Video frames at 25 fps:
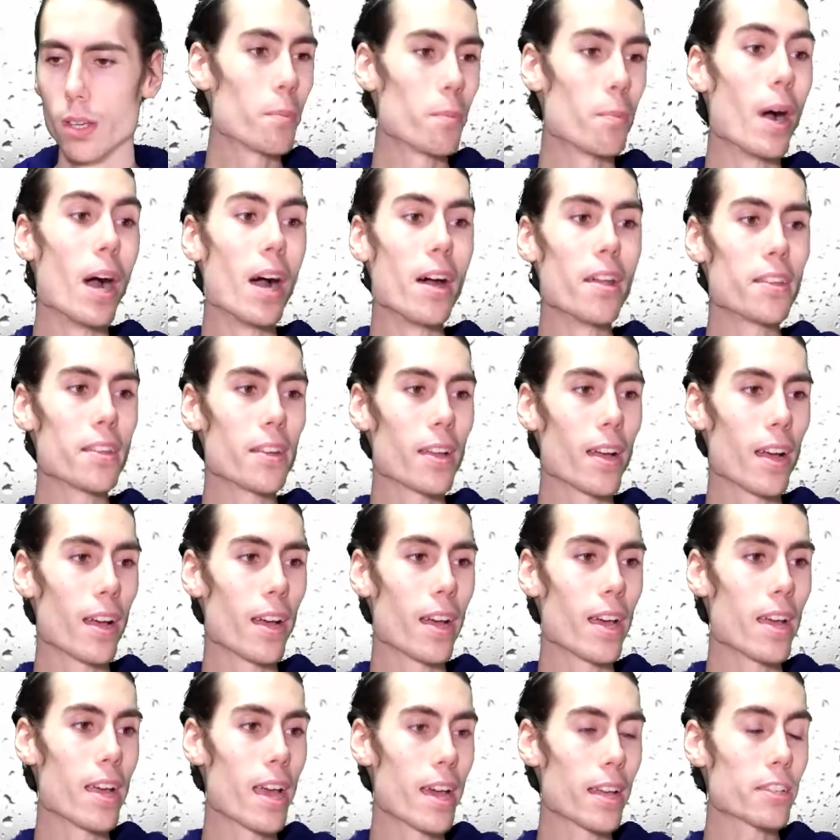But
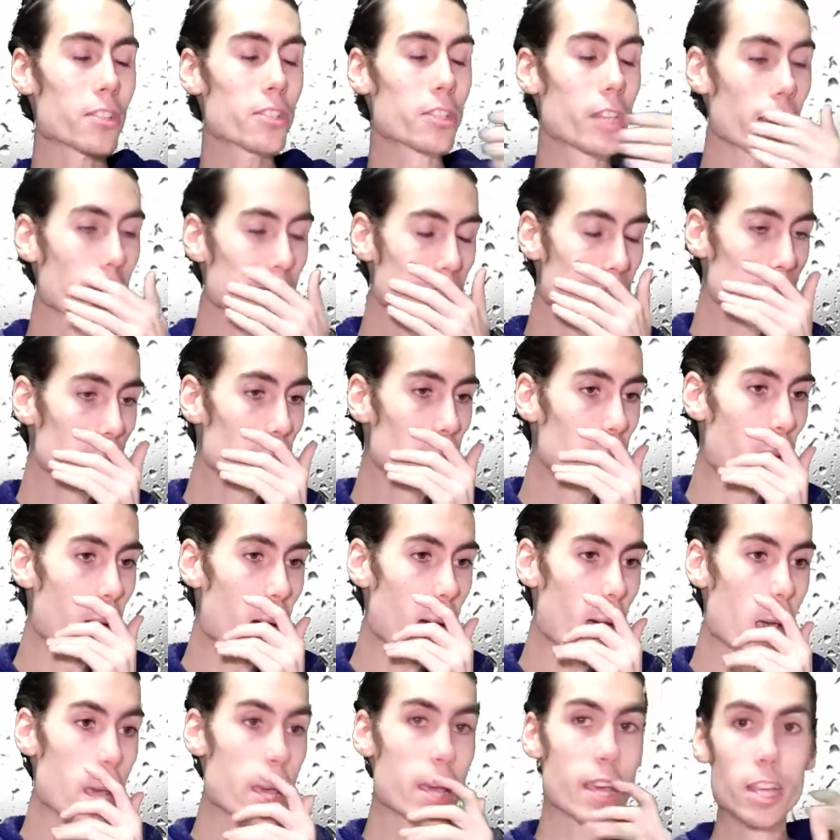I had a chance to
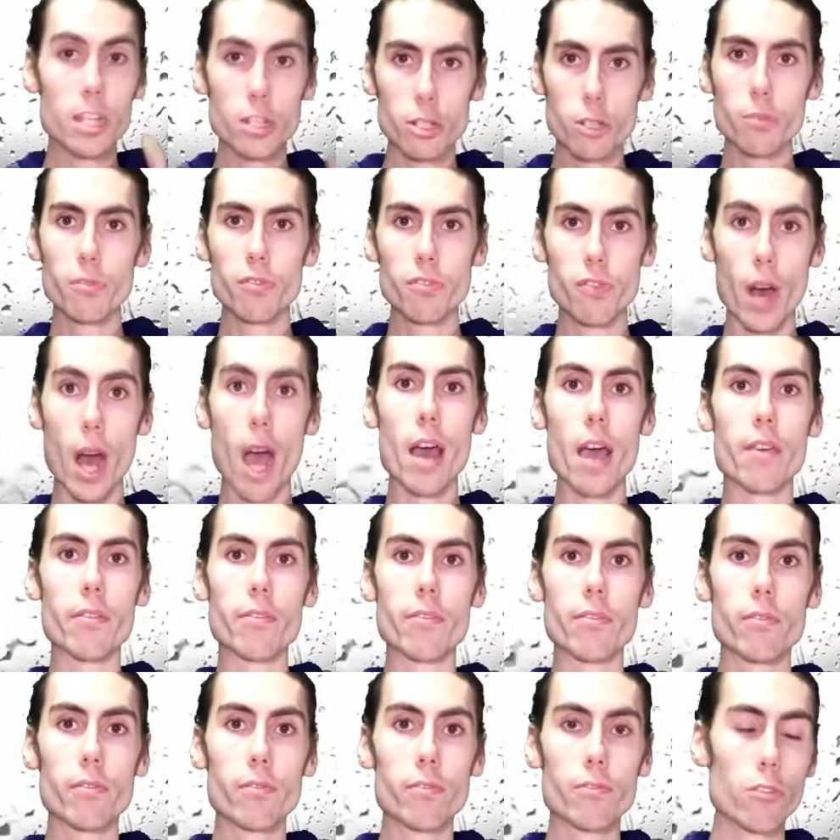buy issue 5
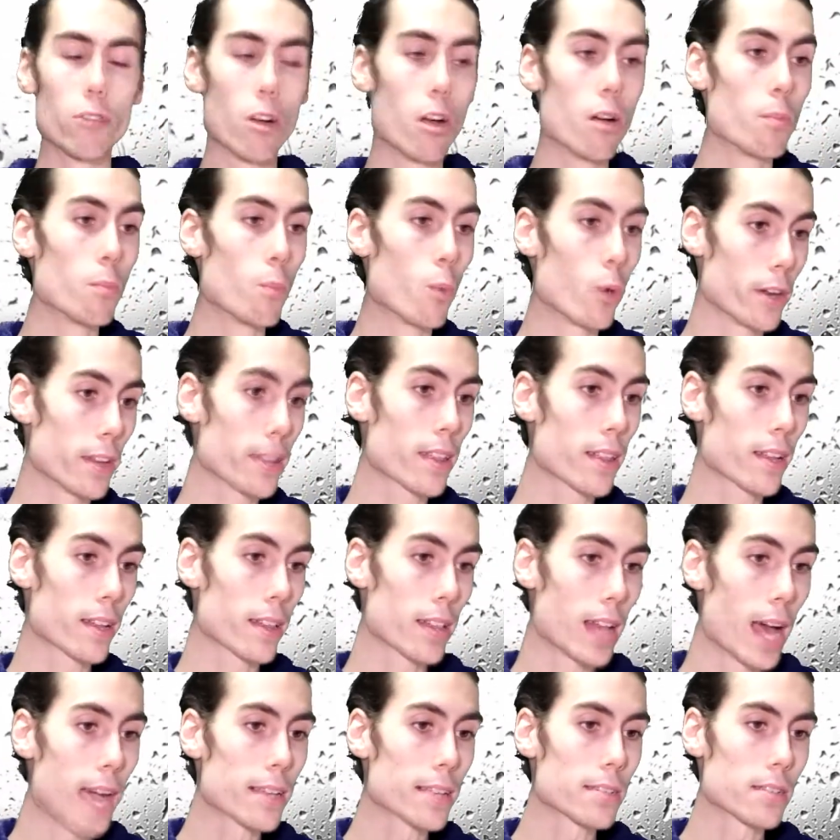from one of the
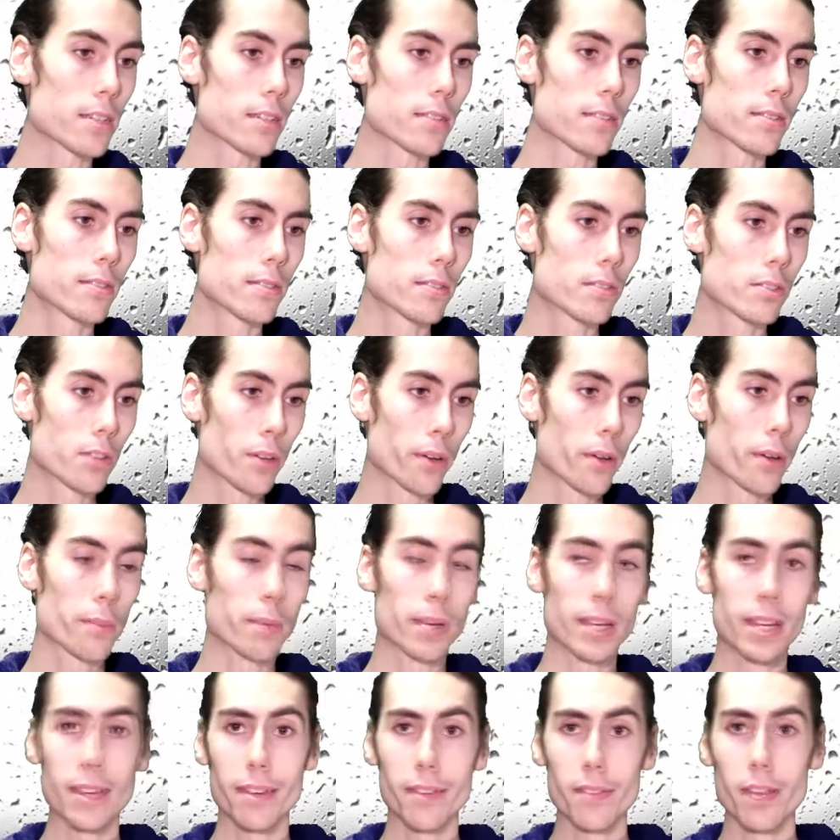classics, so I'm
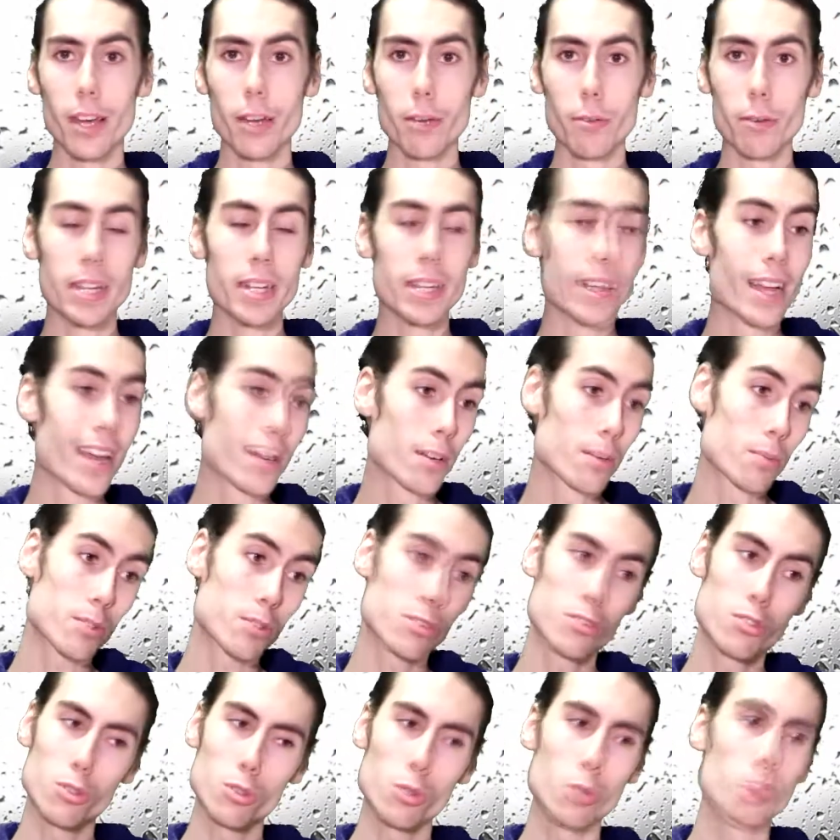gonna give that a read, and it
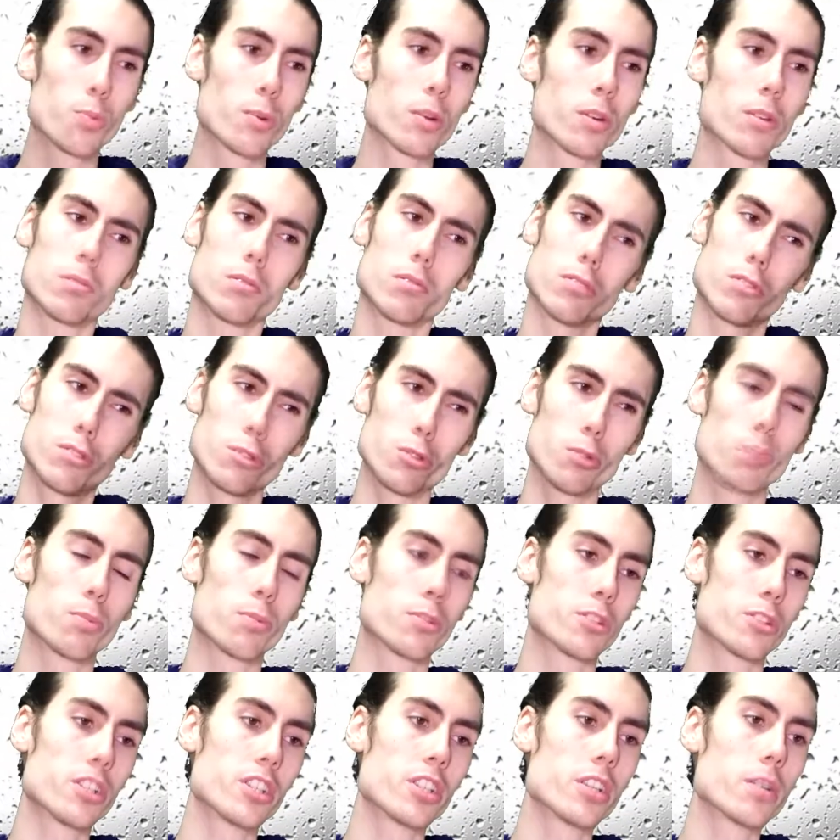was super,
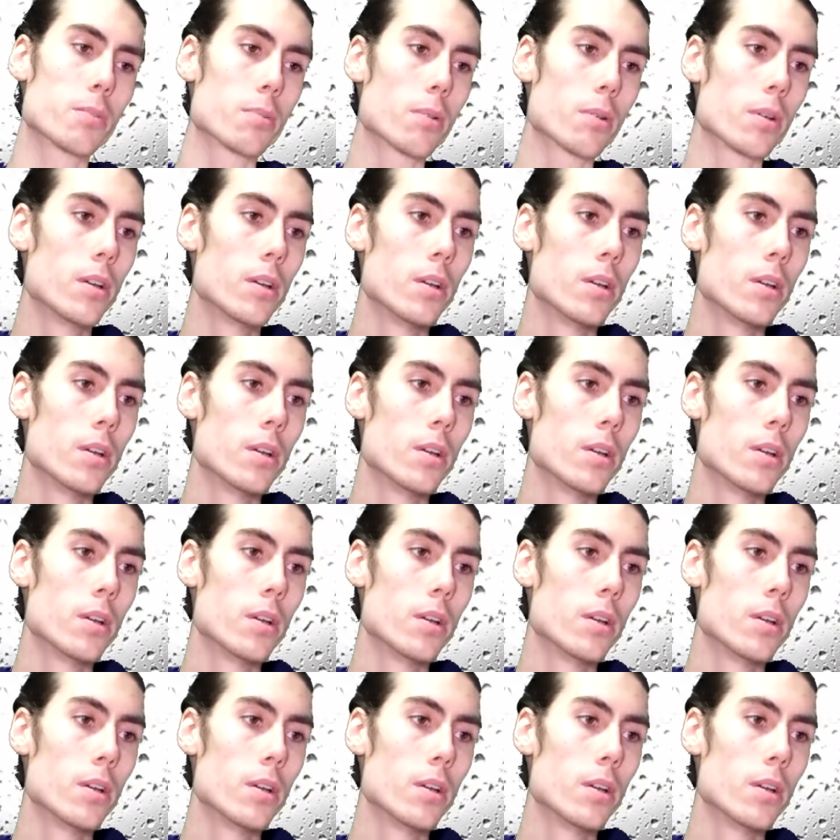super cheap.